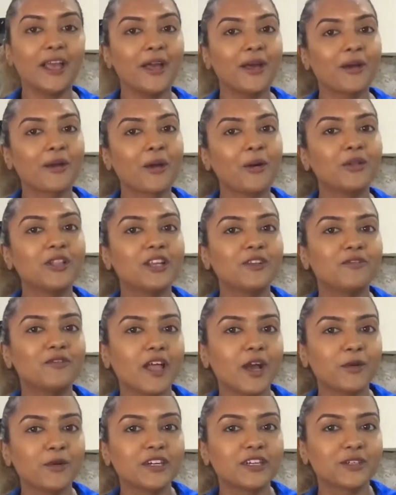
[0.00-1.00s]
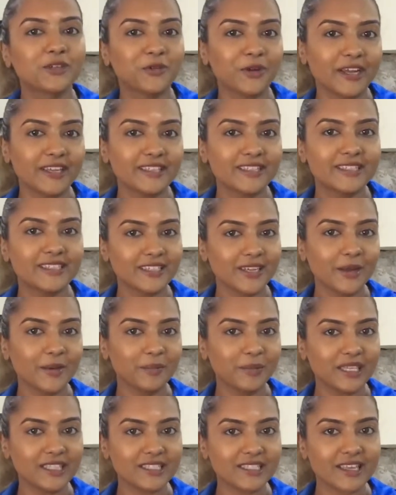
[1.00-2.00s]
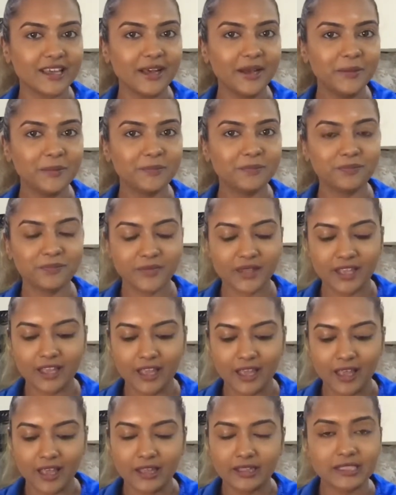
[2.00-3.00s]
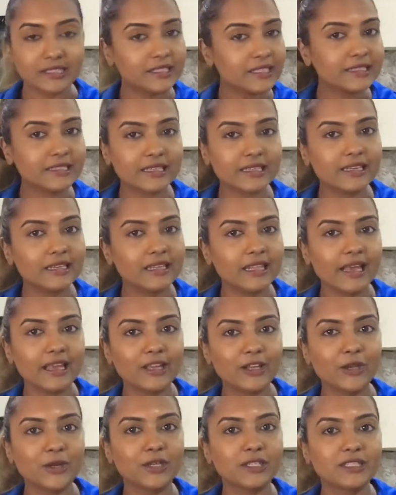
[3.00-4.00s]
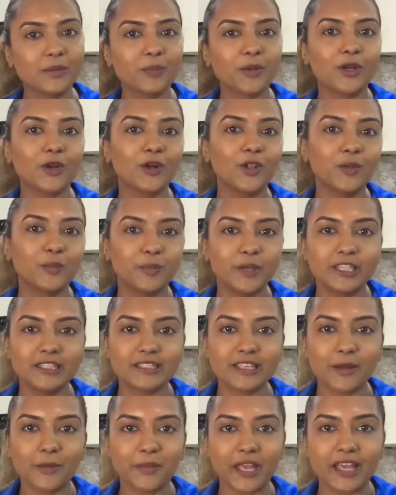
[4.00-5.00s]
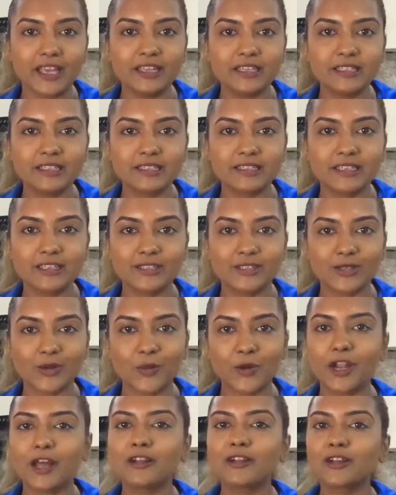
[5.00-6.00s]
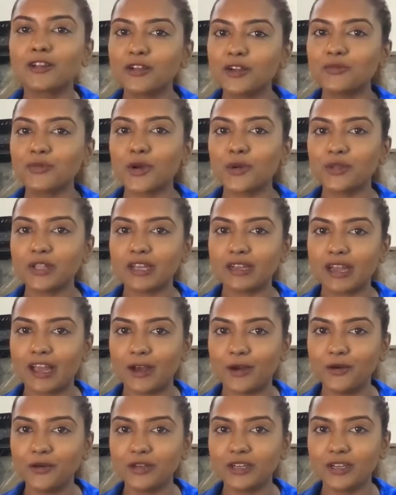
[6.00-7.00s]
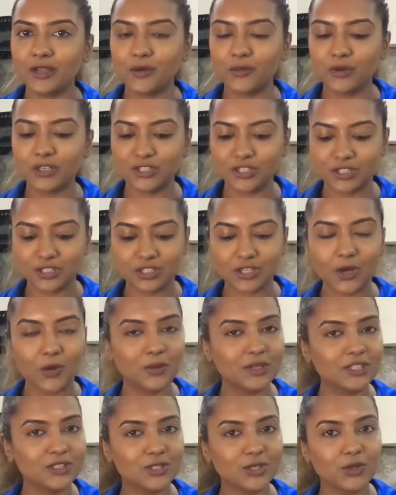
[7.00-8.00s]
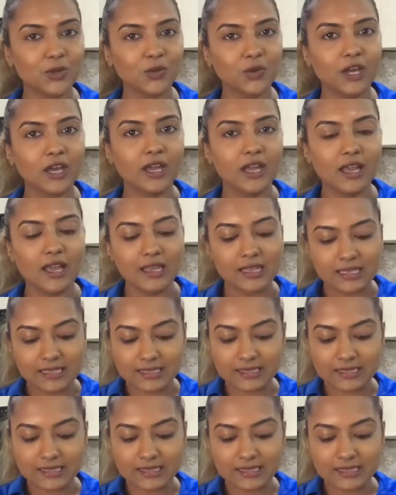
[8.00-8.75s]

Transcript: cauliflower crust pizza. This isn't like your typical pizza base, so we're not gonna roll it out. We're just going to uh,